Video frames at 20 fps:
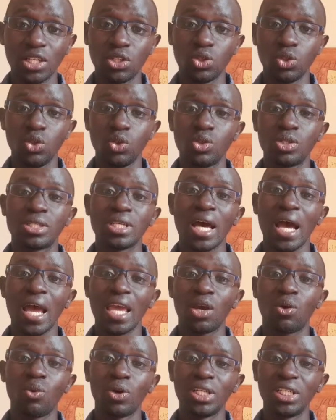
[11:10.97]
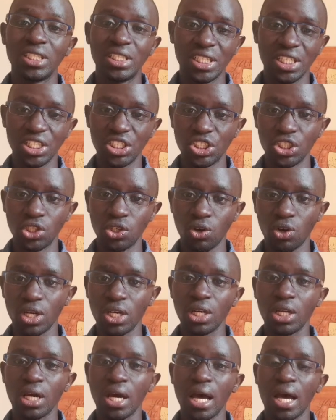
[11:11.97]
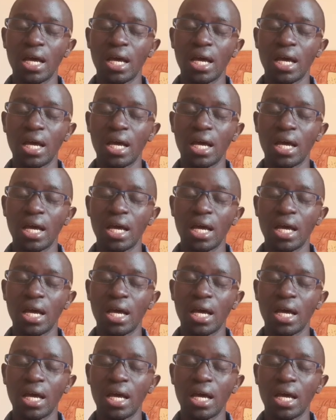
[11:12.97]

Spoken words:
to use high quality engine oil